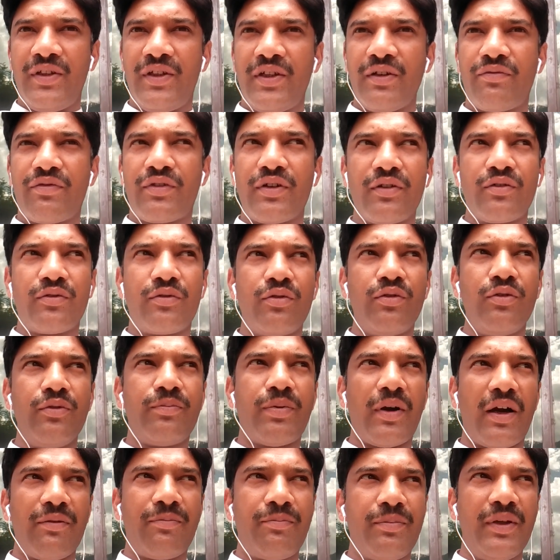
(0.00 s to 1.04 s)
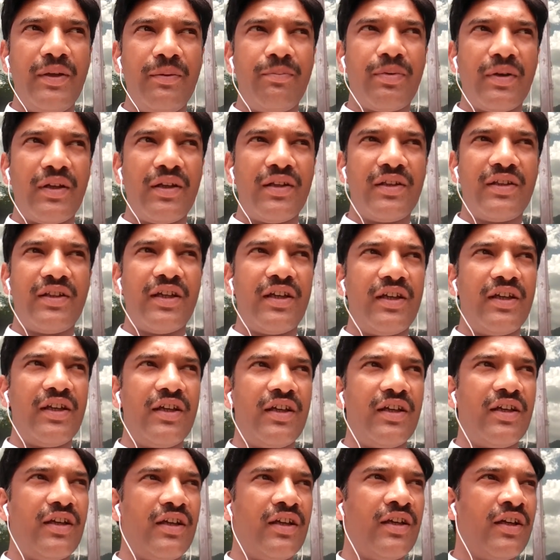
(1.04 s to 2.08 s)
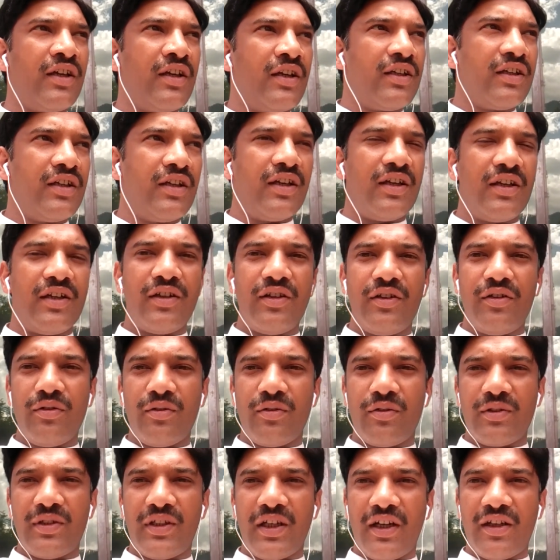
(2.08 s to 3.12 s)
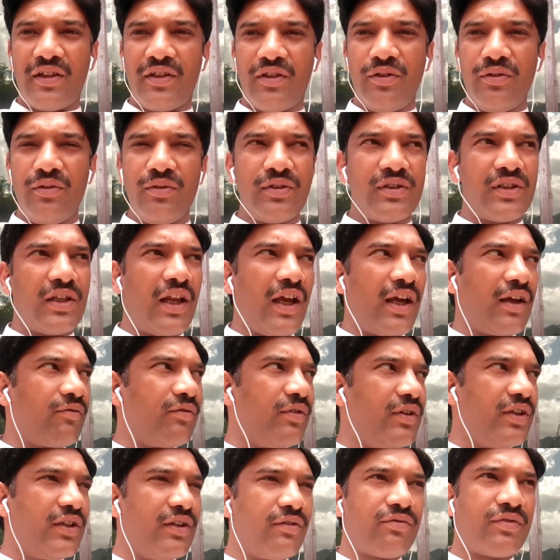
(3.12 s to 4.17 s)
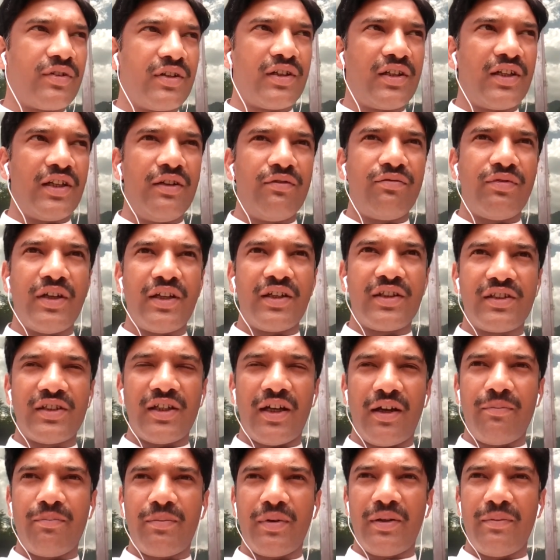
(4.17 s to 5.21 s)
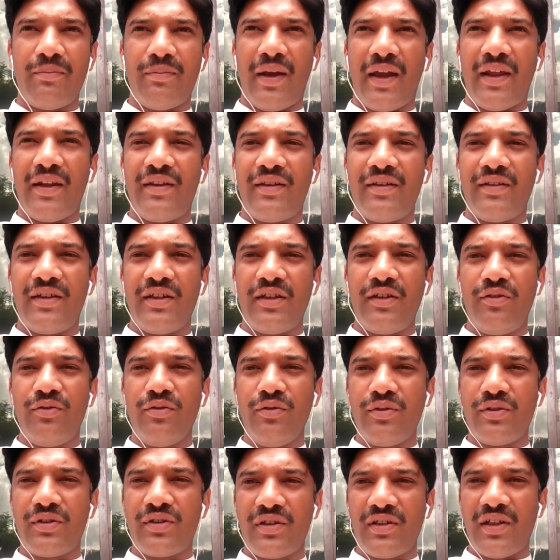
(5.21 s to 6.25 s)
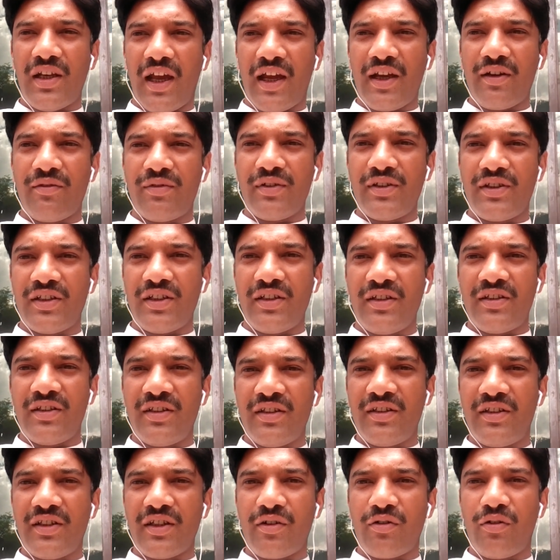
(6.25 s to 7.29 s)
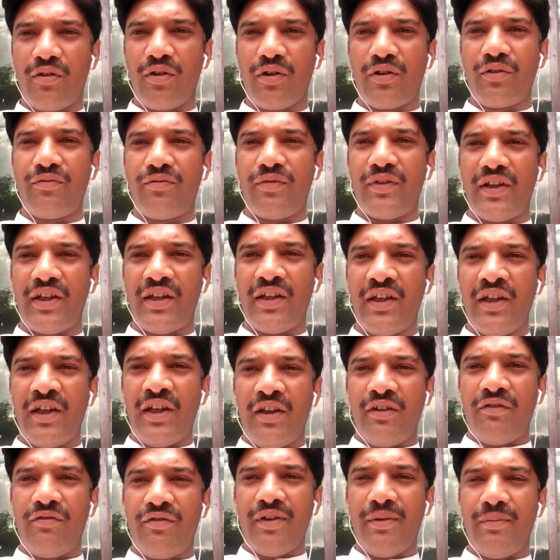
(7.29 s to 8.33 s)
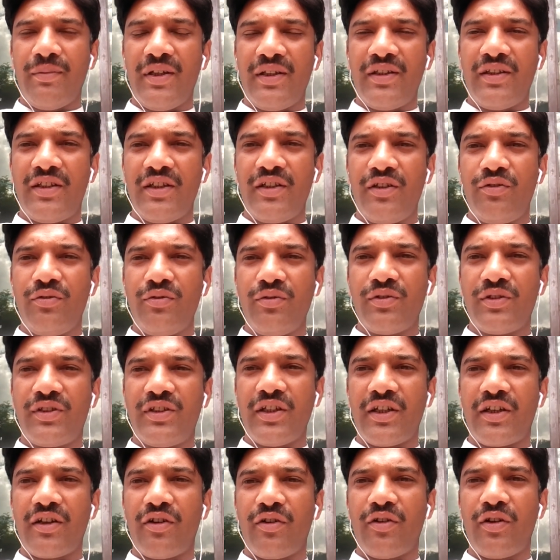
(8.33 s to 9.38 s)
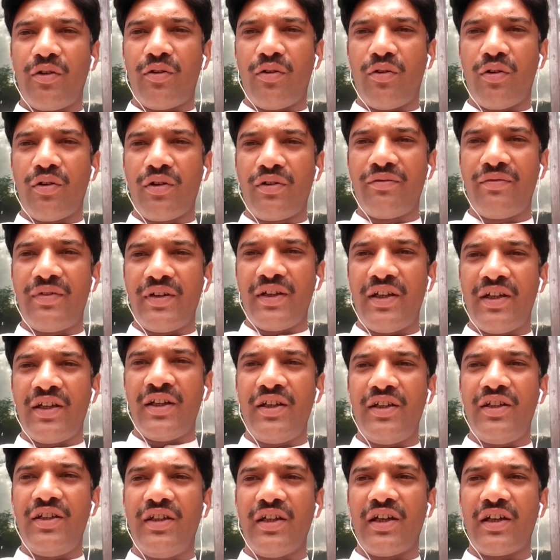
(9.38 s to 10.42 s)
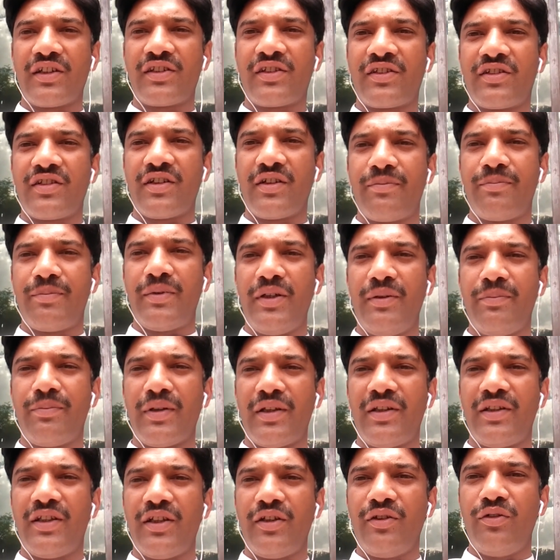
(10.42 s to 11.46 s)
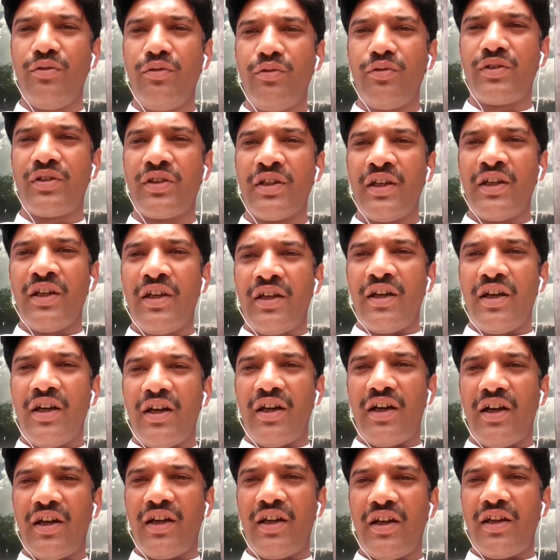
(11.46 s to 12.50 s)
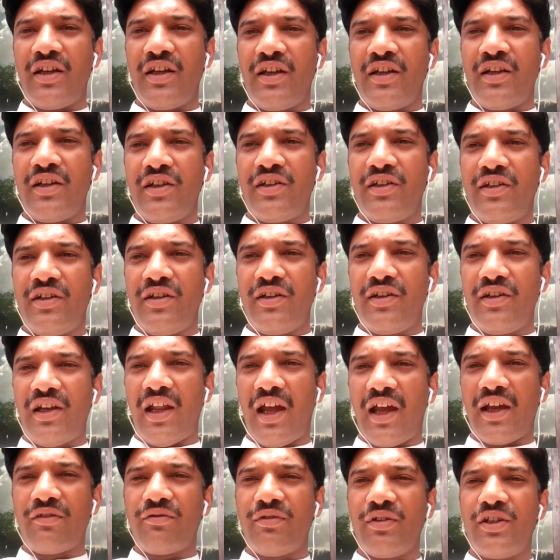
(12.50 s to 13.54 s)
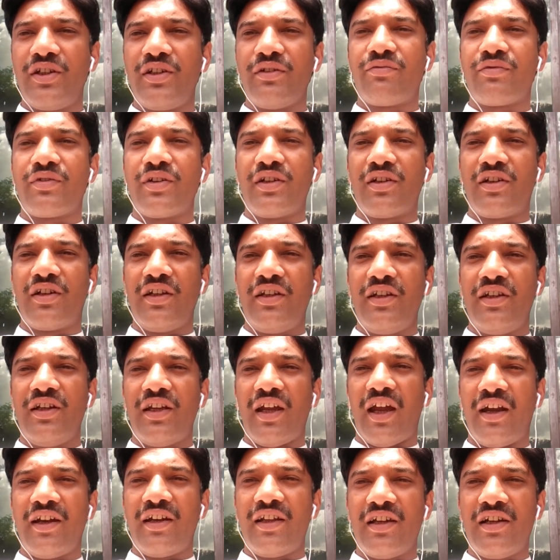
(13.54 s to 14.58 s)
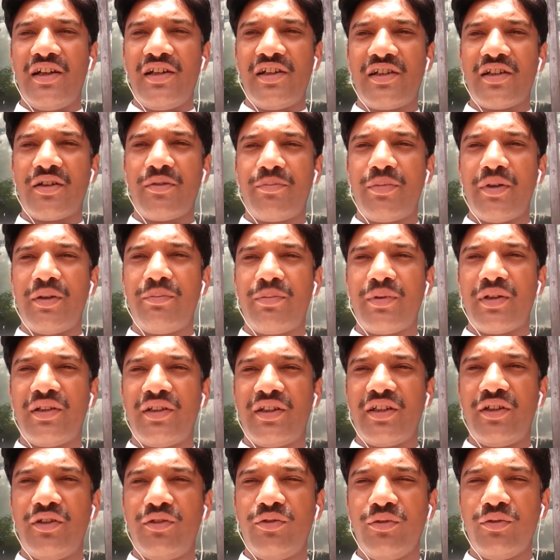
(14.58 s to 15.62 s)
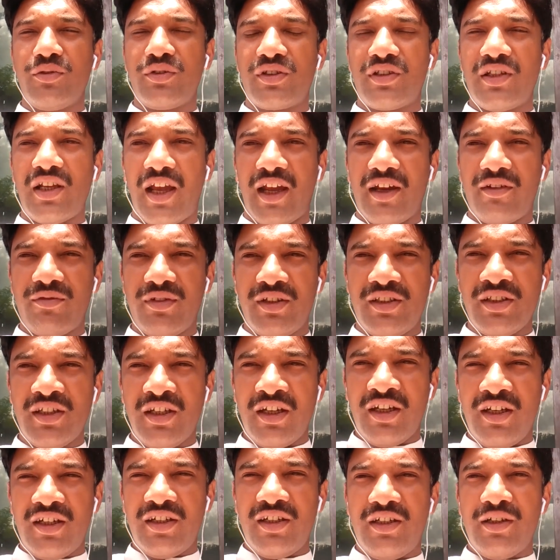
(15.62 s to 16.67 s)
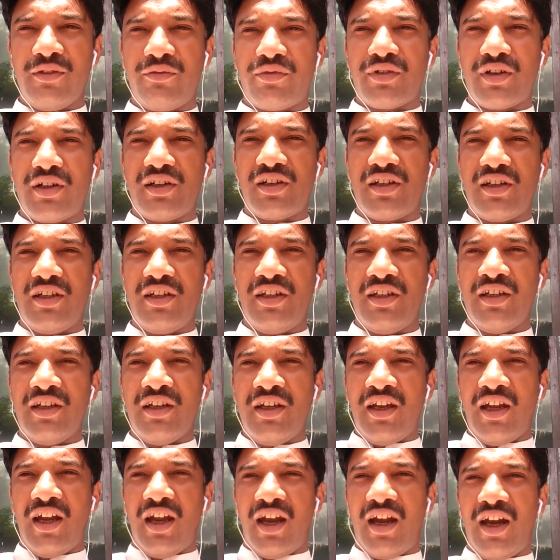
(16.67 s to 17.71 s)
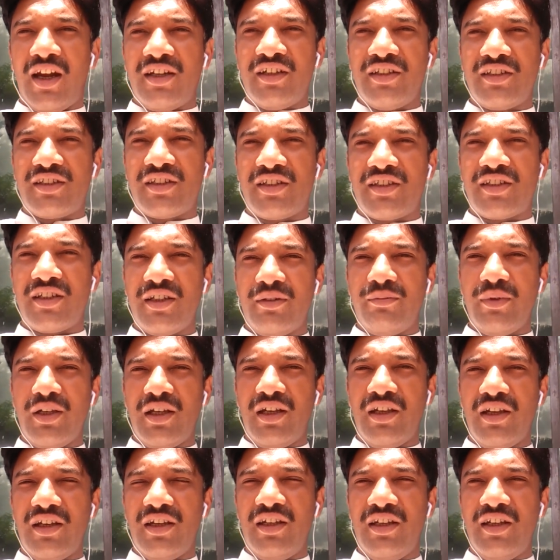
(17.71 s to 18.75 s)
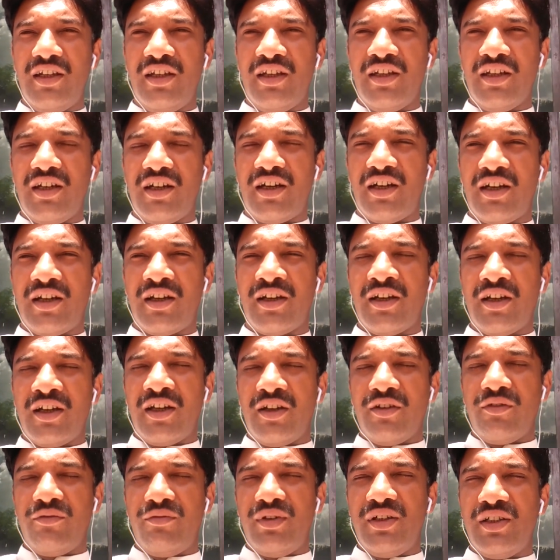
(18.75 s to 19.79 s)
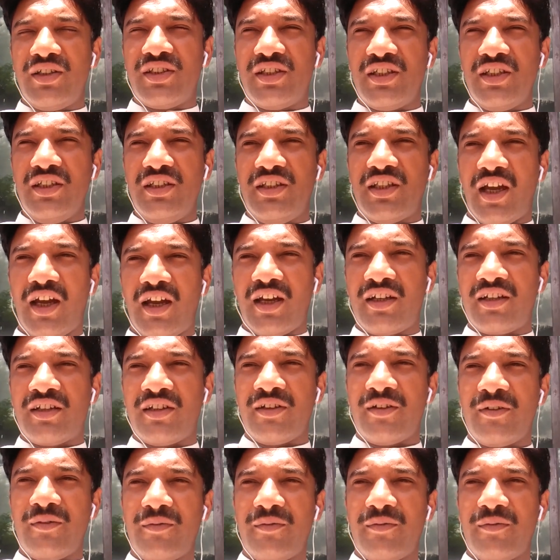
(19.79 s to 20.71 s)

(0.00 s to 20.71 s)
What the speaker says: different group of people, they that use language differently. For example, men, they use language in their own way, women, they use their own way, youngster people, they use a language differently, and elder people, they use language differently. And similarly, we see that